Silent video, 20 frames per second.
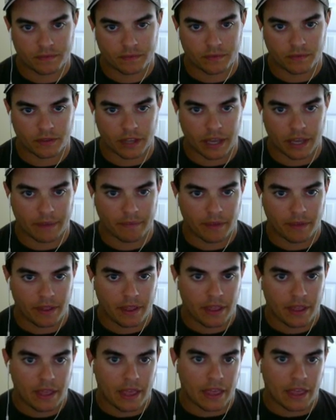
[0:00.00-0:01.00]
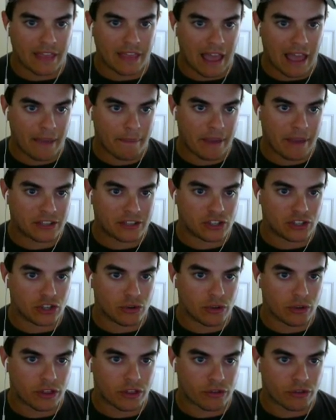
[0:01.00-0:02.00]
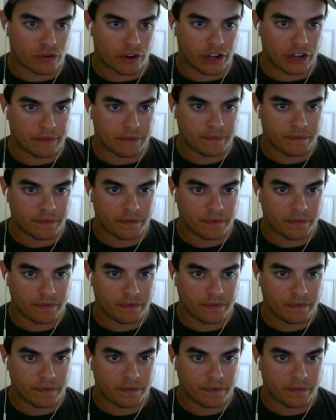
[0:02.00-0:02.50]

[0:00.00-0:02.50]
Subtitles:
Okay, that makes you the 3.